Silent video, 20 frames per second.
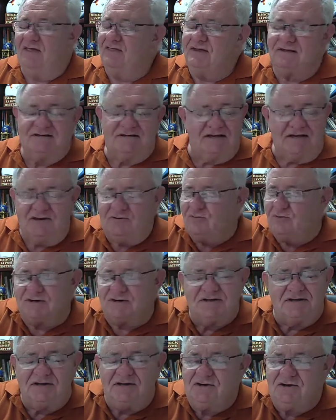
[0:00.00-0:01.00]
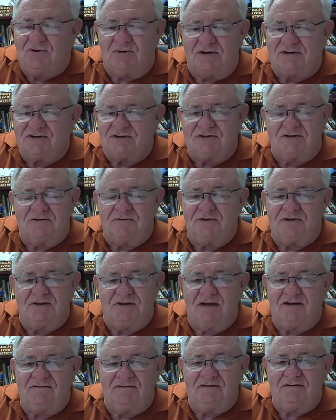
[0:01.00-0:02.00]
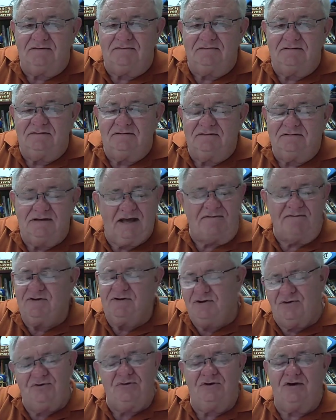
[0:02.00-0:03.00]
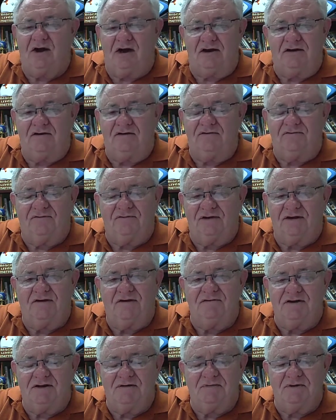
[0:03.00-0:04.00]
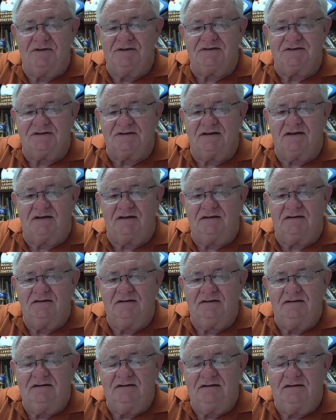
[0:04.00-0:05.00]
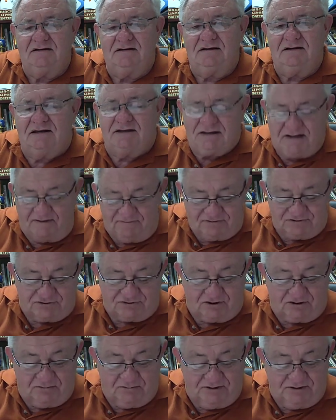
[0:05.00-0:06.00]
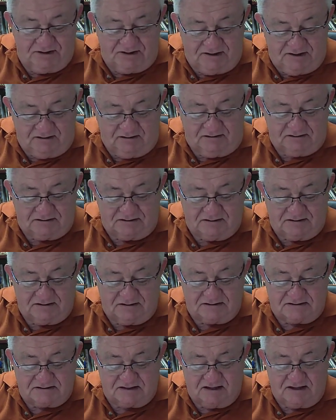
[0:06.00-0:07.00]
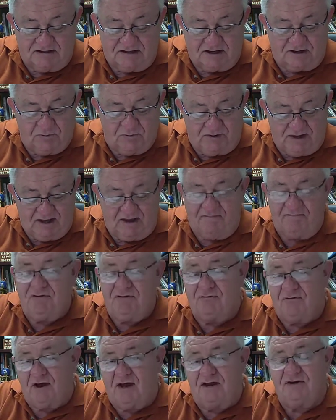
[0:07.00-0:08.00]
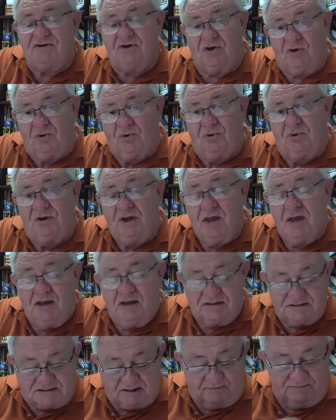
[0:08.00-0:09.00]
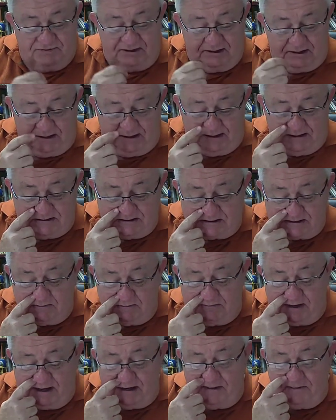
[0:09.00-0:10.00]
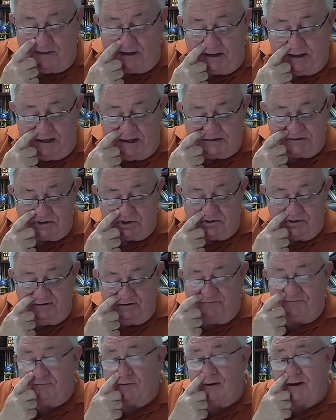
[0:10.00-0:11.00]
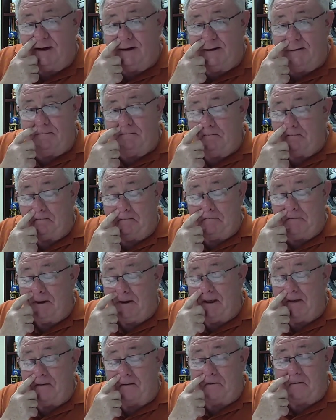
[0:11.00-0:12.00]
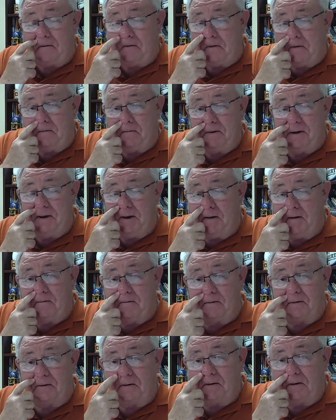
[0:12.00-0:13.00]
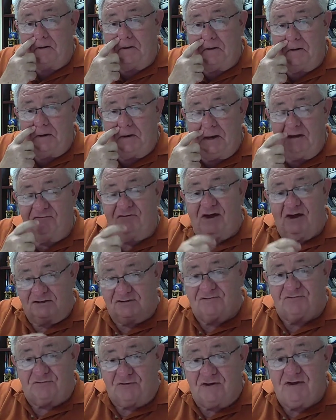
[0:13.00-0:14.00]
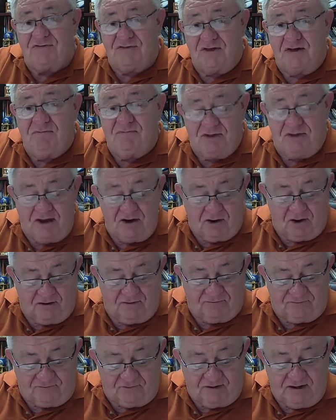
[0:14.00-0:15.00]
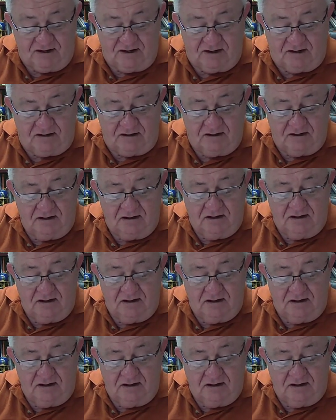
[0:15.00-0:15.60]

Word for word: The sin wasn't in question with David. David knew God had forgiven him of the sin. Uh, David struggled with the guilt of the sin. Now, do we have the right to hold something against somebody that God's already freed? No, no, we don't. If God's freed them, they are freed.